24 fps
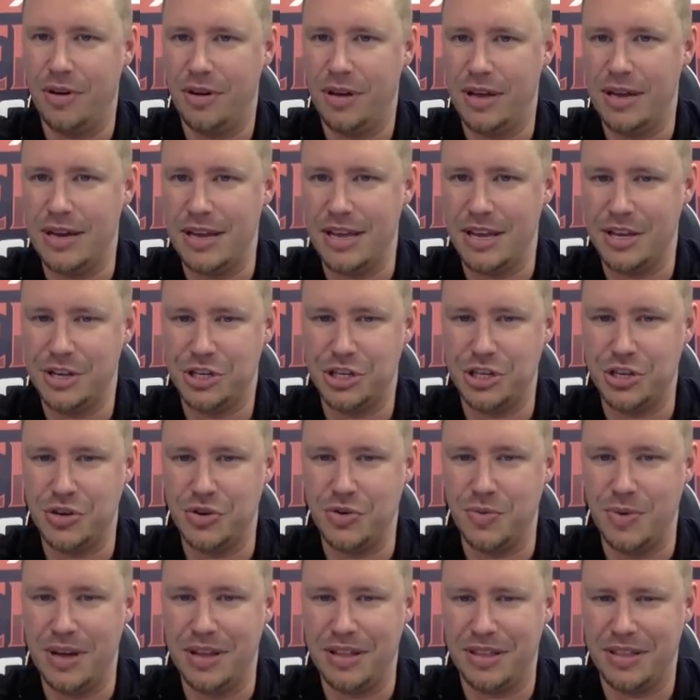an issue
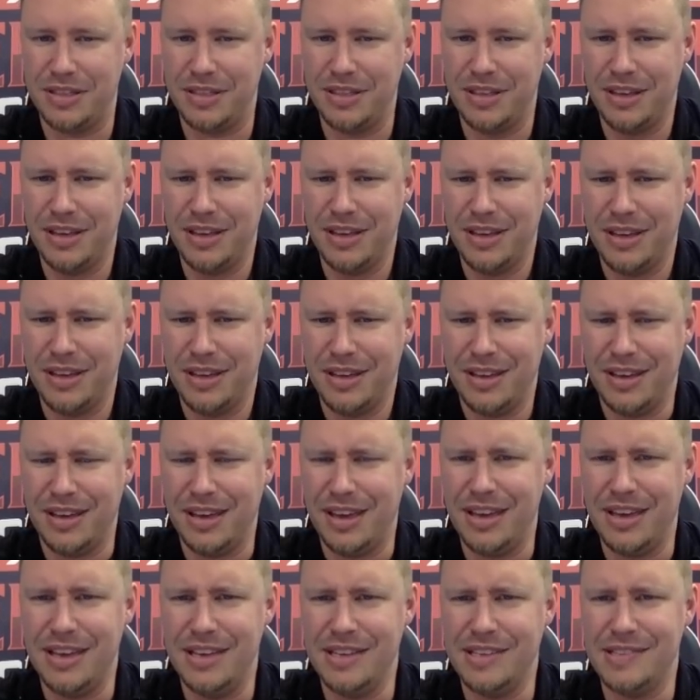with
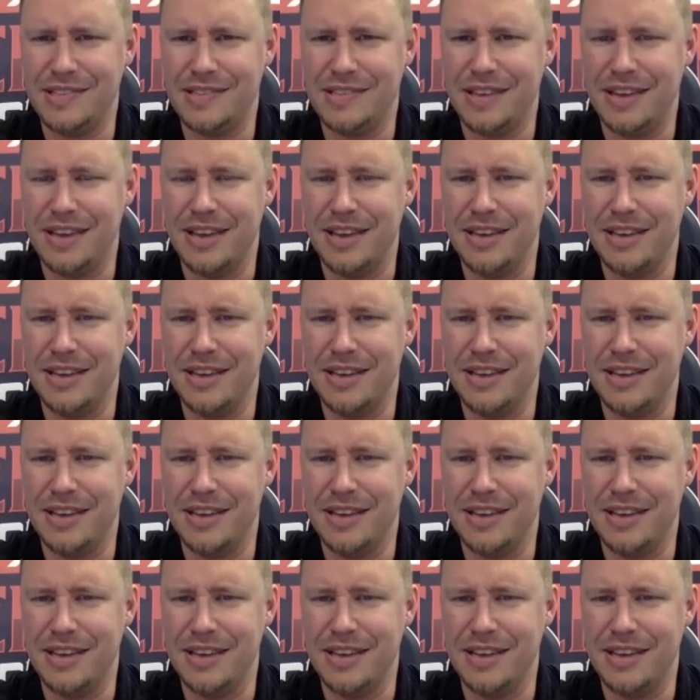his